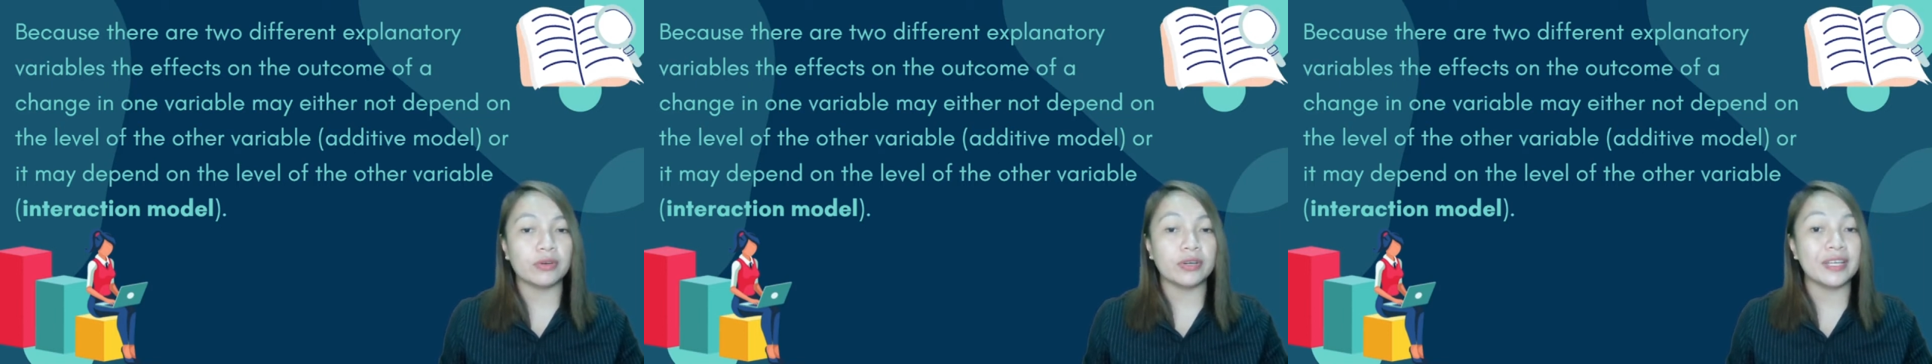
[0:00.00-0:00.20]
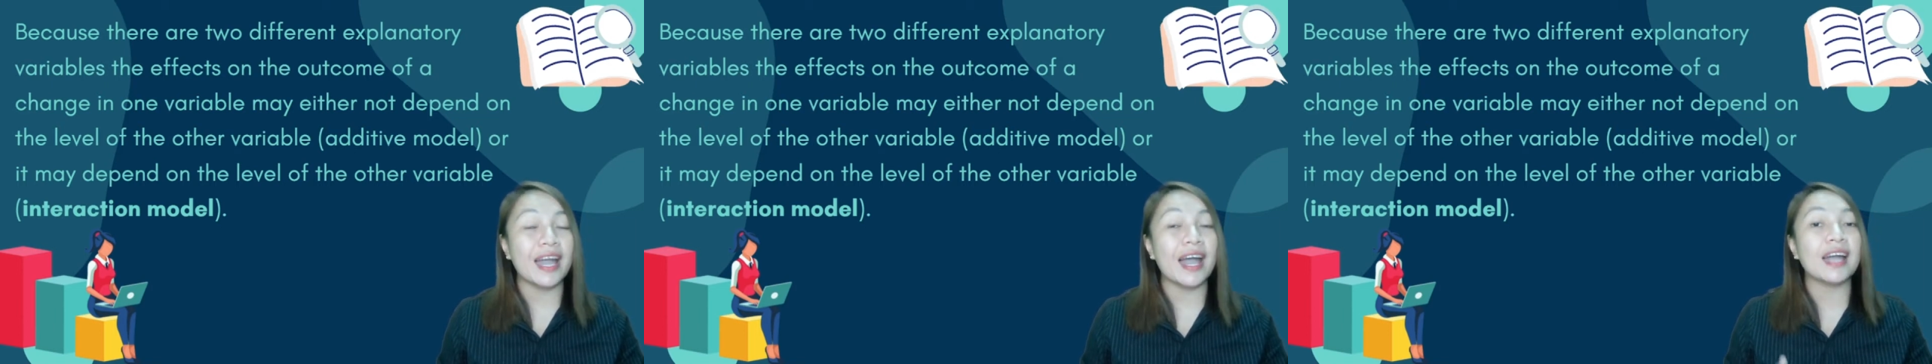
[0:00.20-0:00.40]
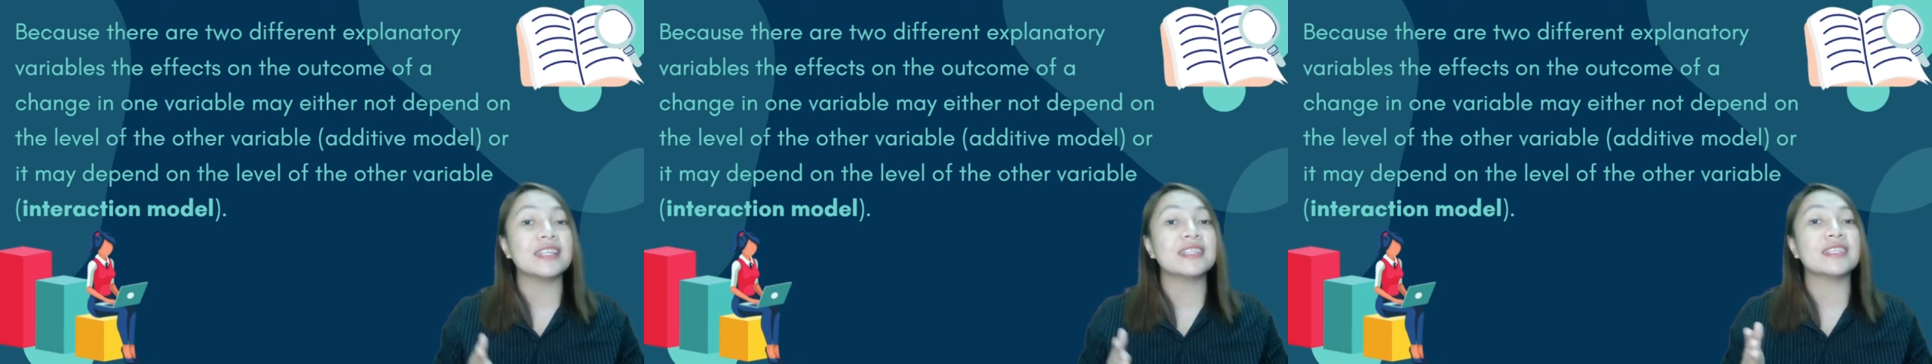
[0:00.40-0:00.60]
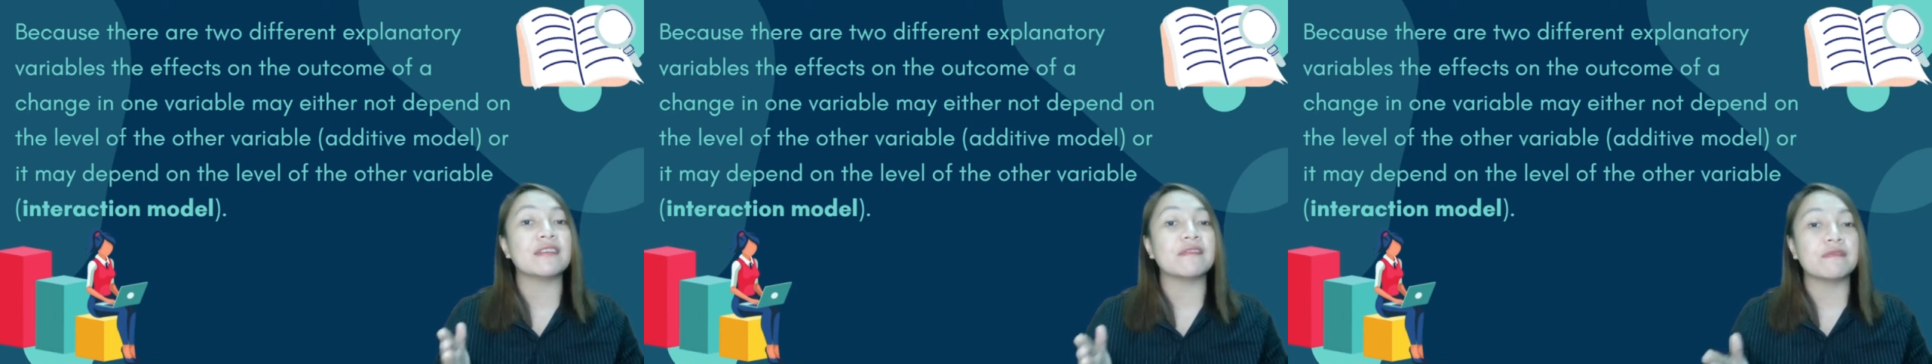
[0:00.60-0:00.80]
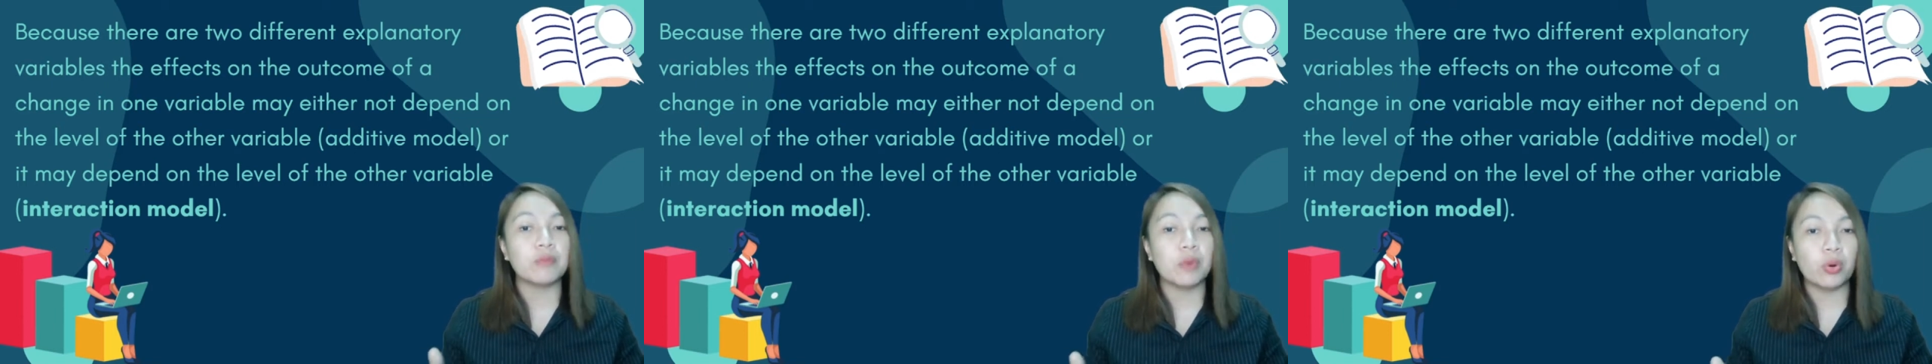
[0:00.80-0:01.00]
or the
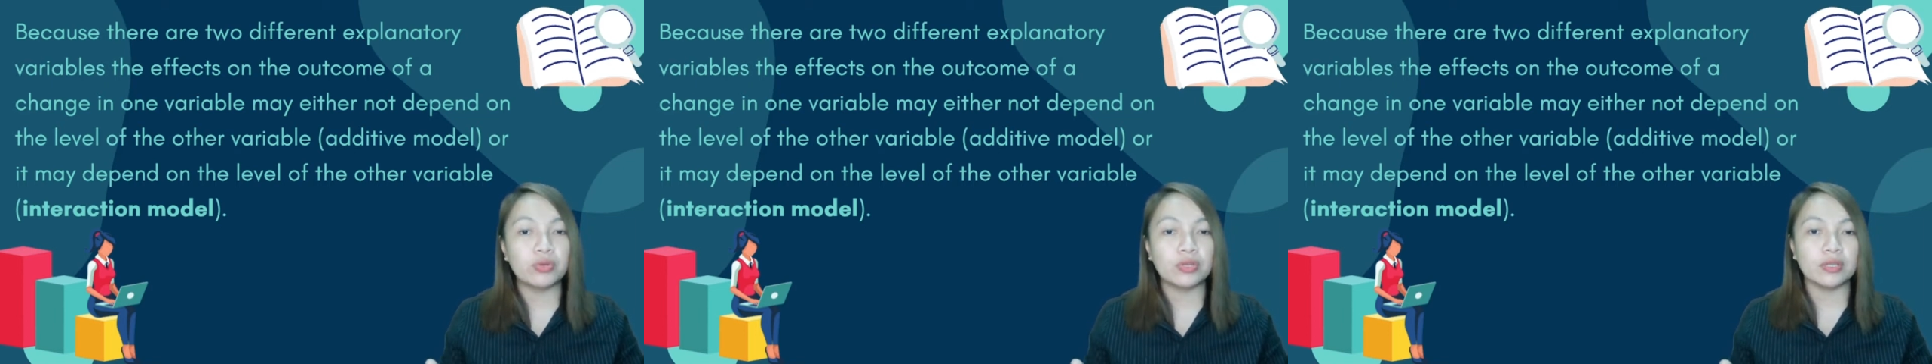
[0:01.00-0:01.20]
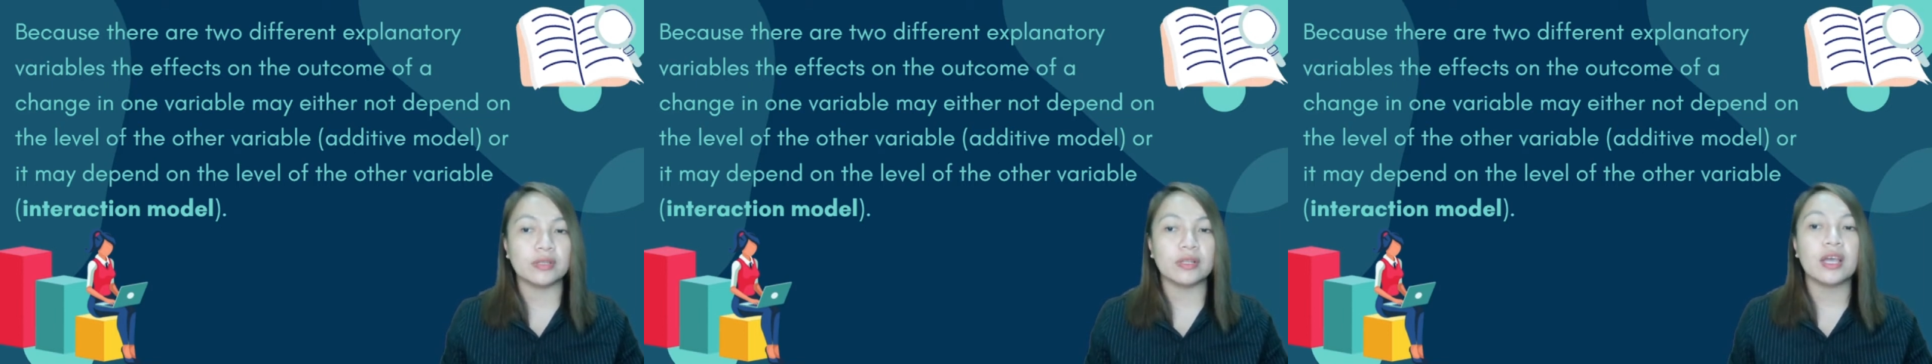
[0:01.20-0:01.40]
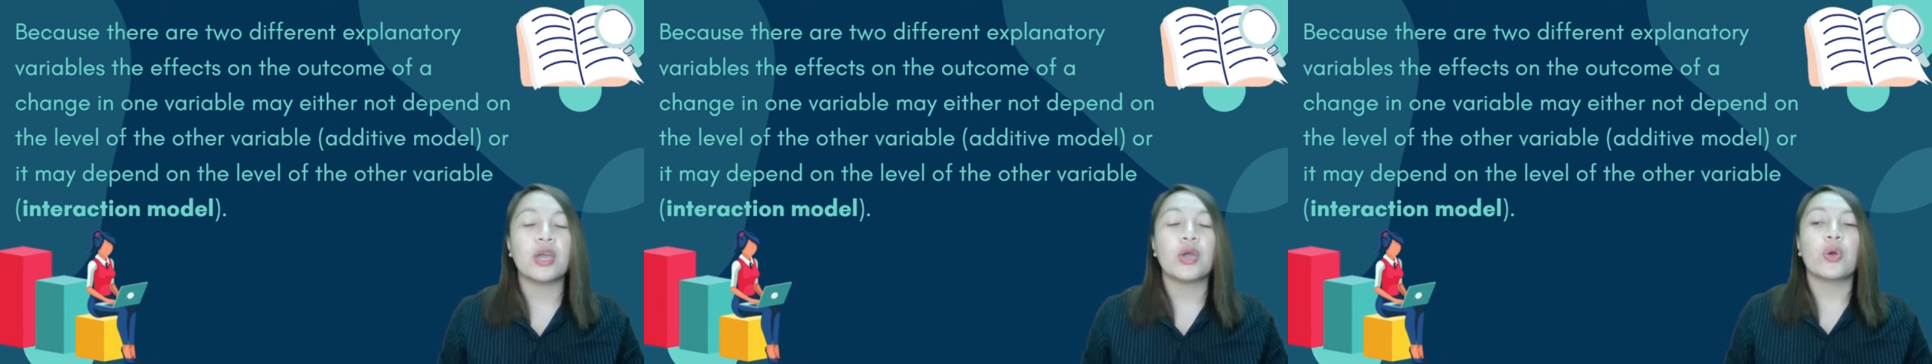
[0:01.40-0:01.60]
additive model,